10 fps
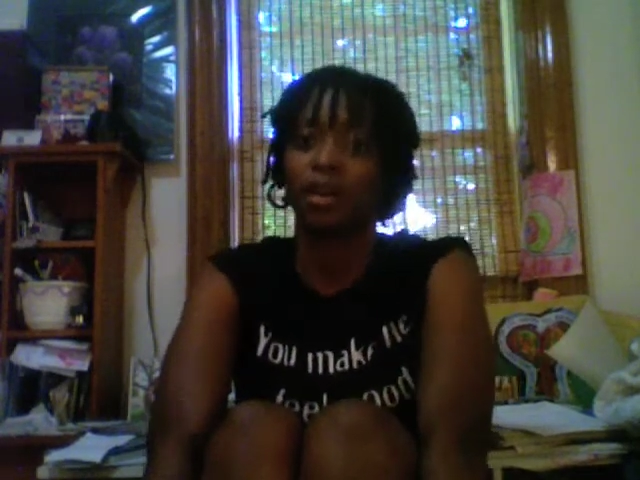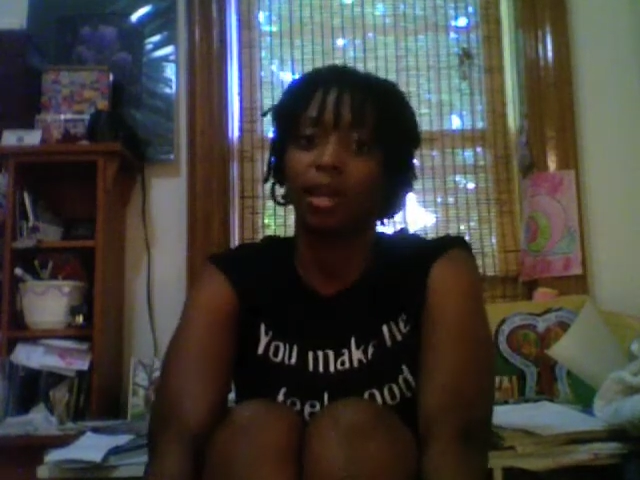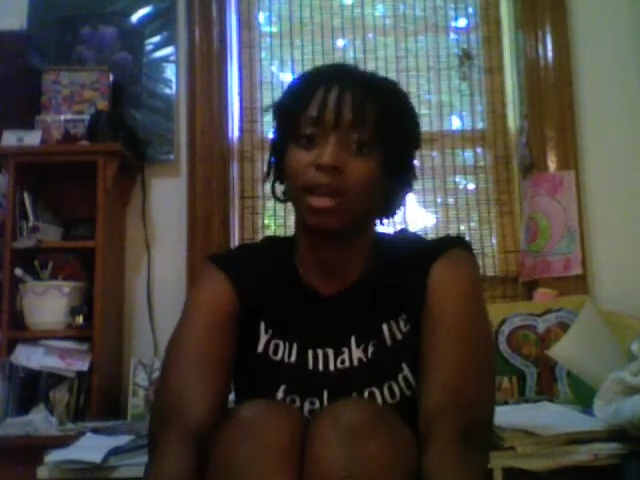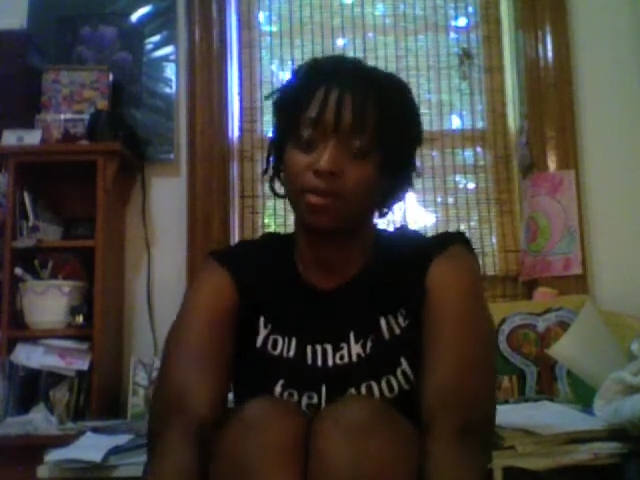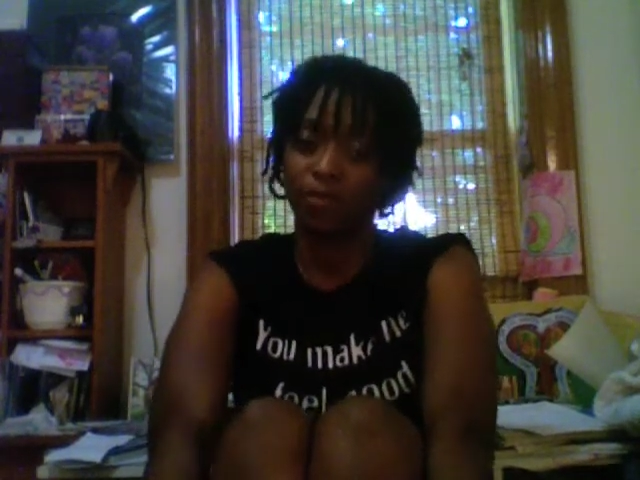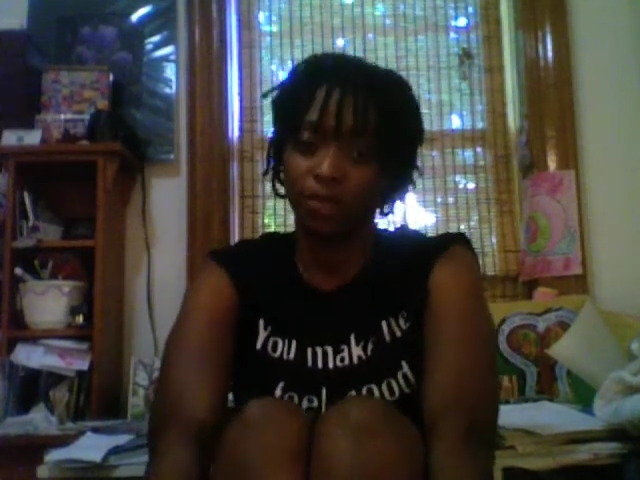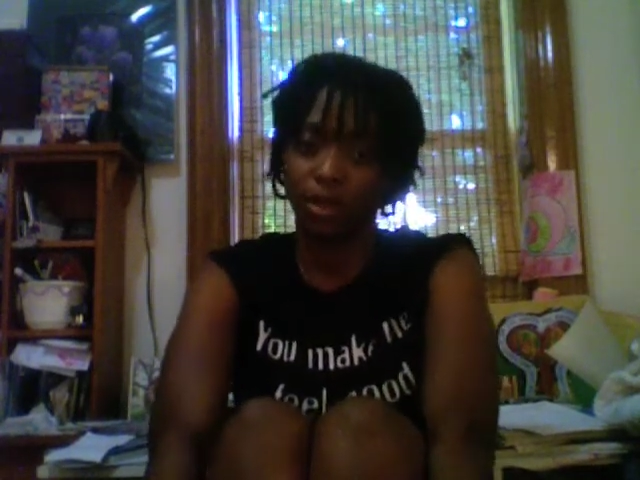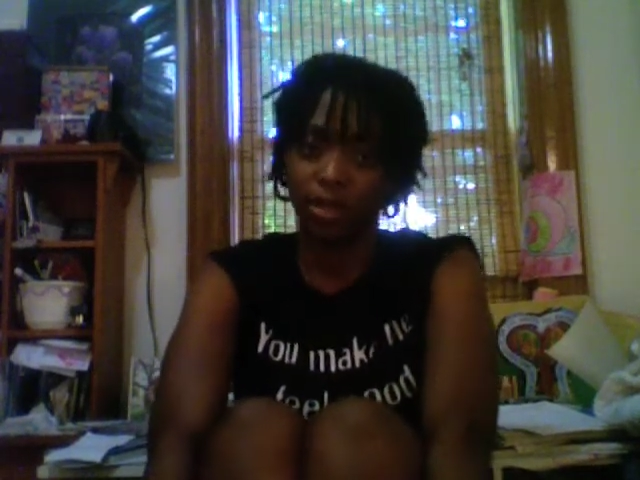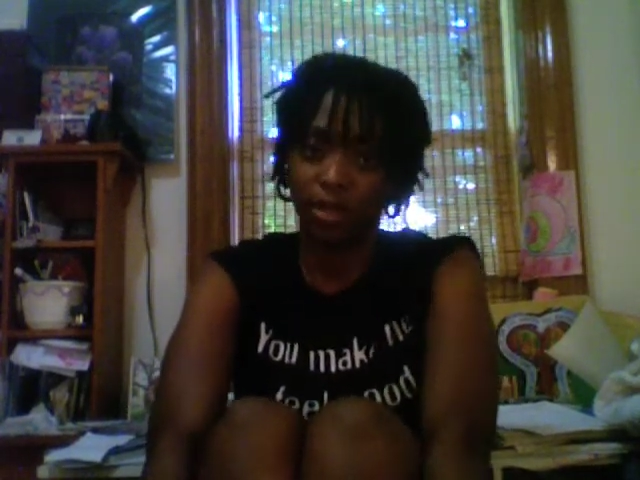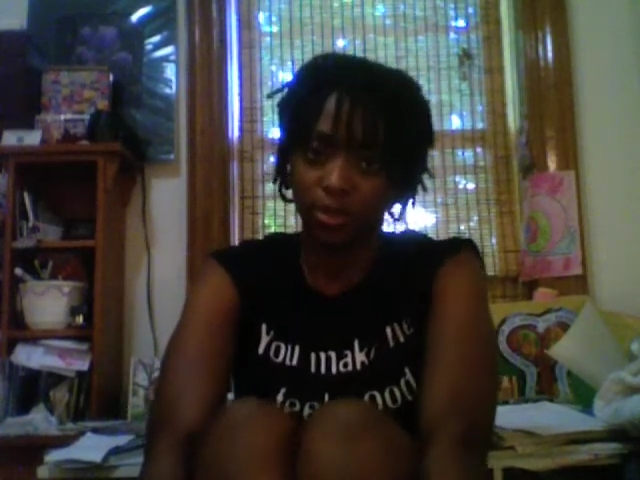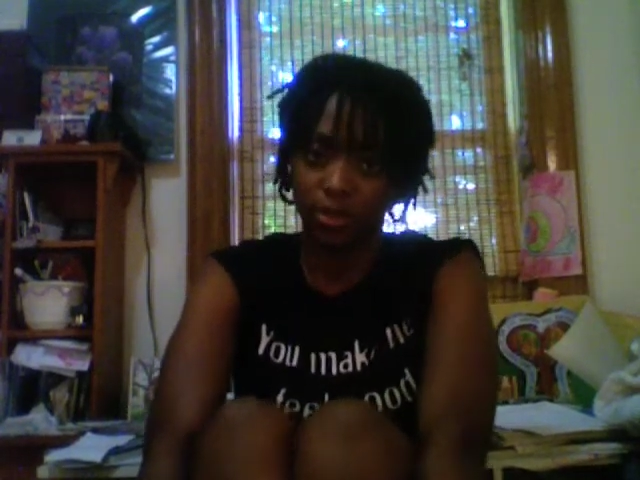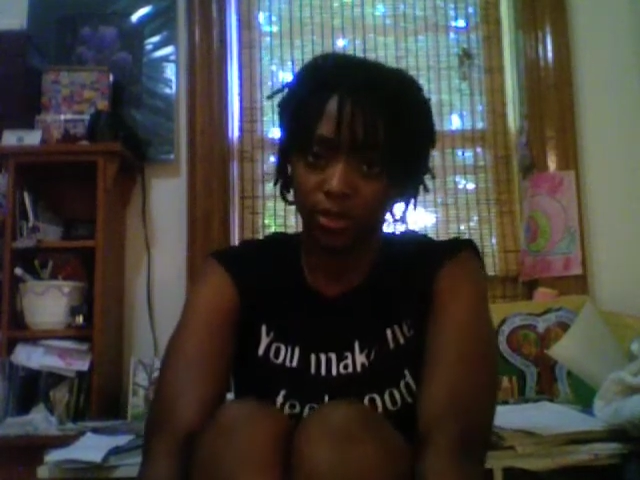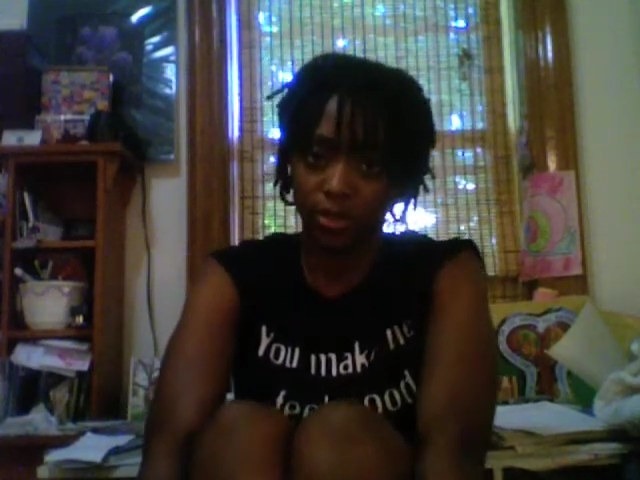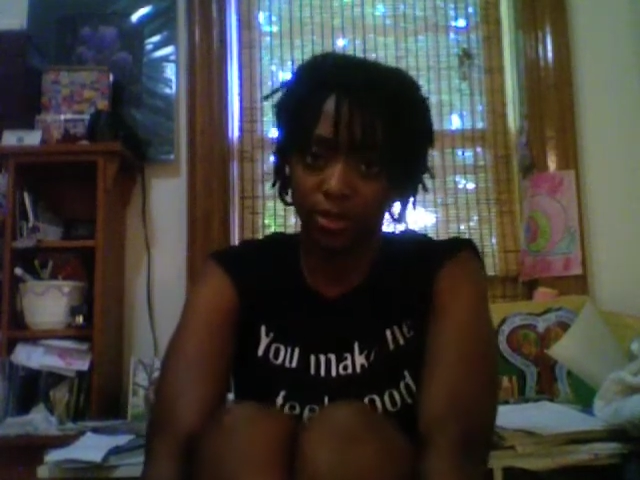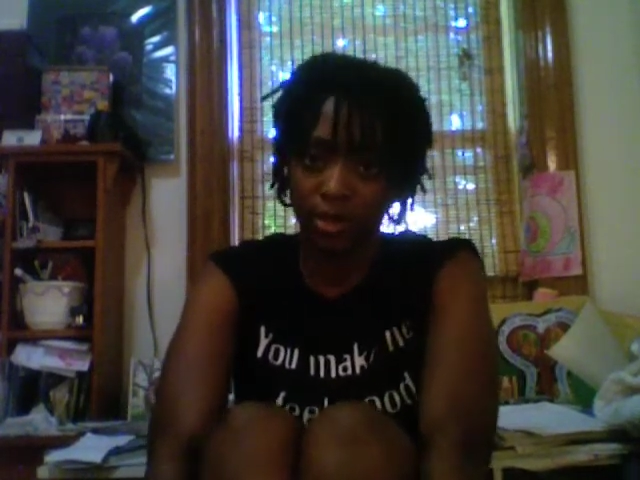haven for
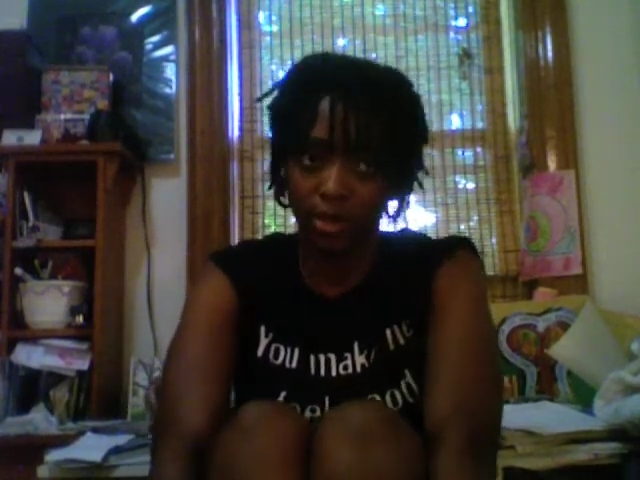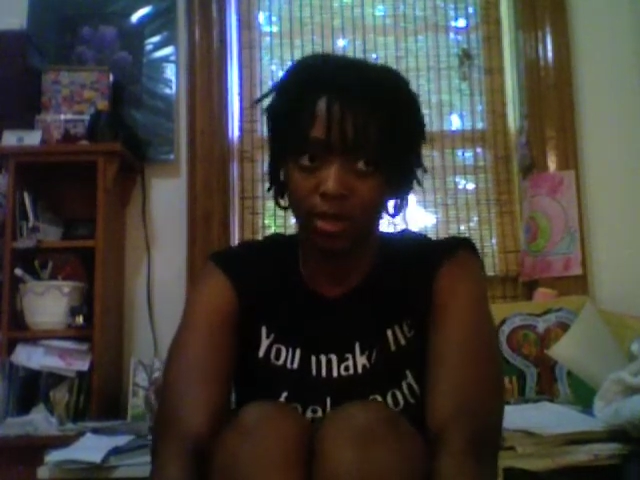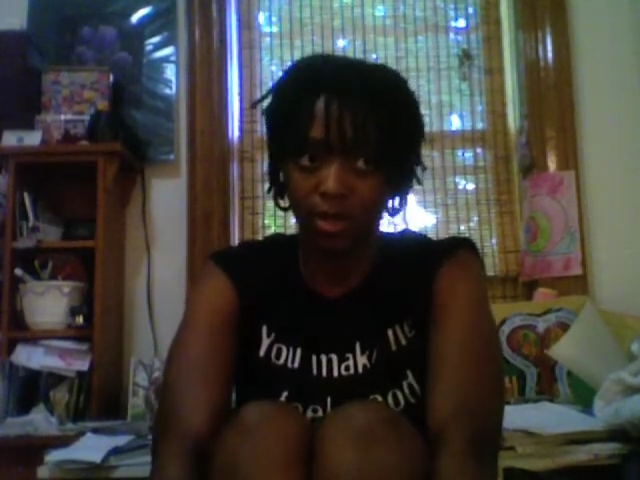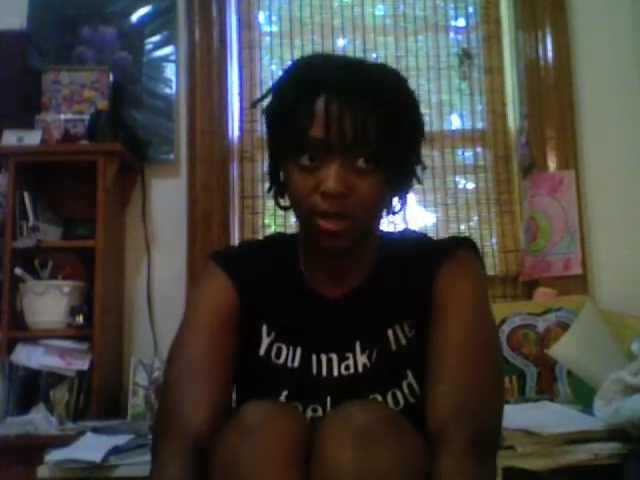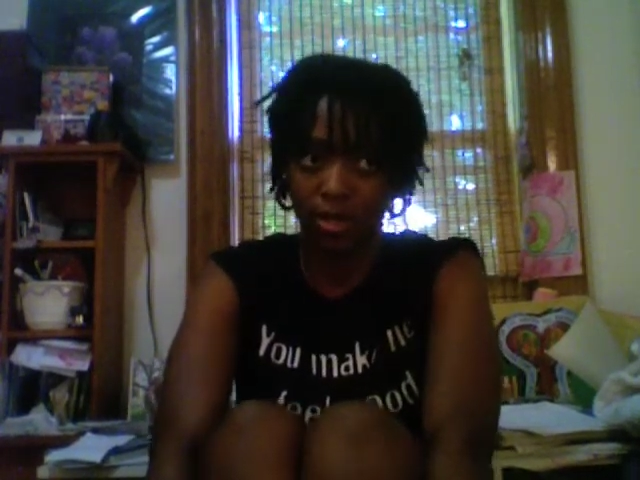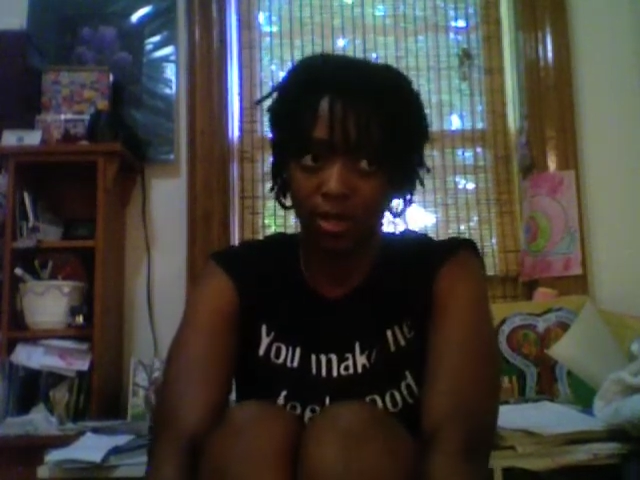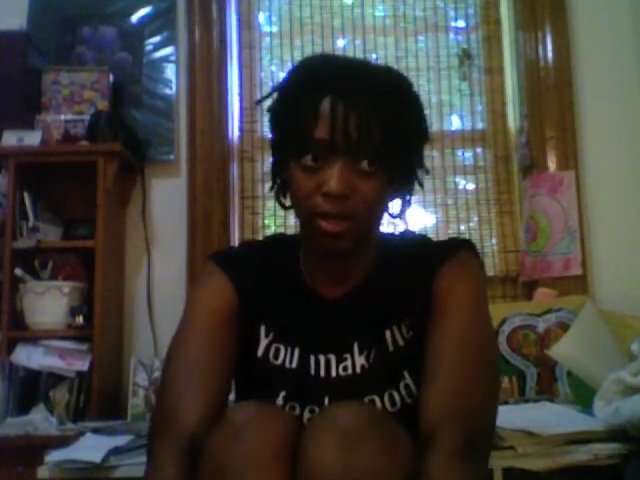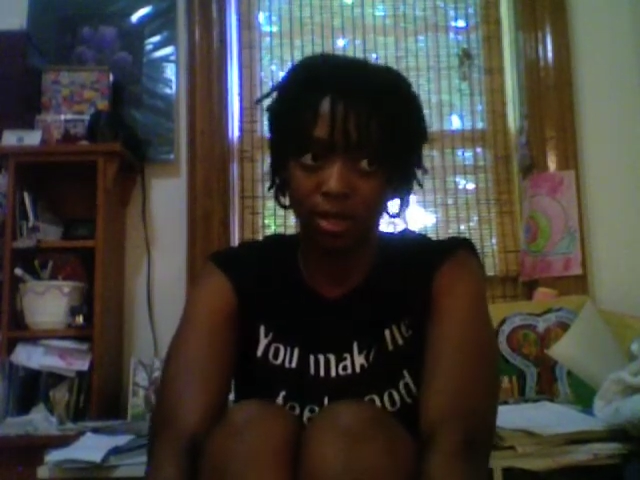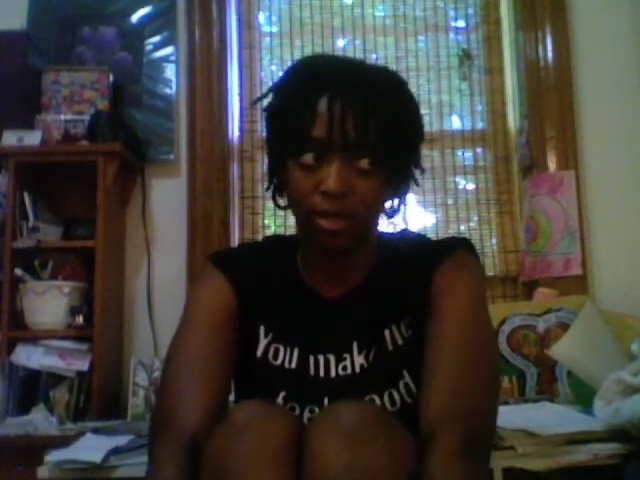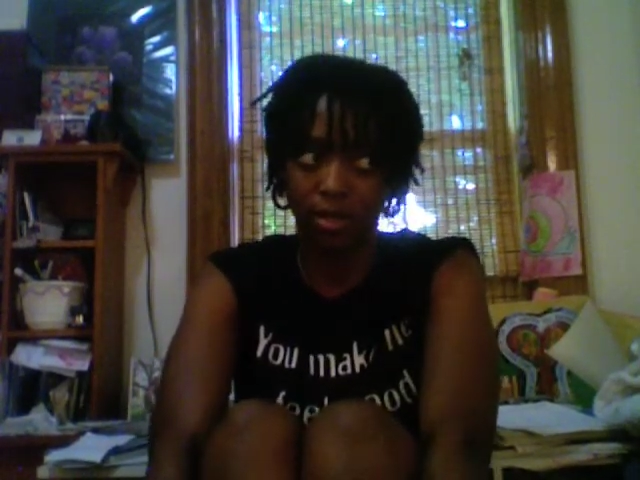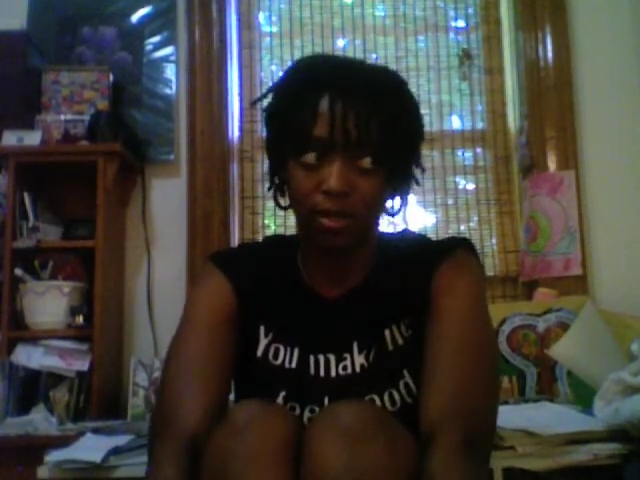artists, and,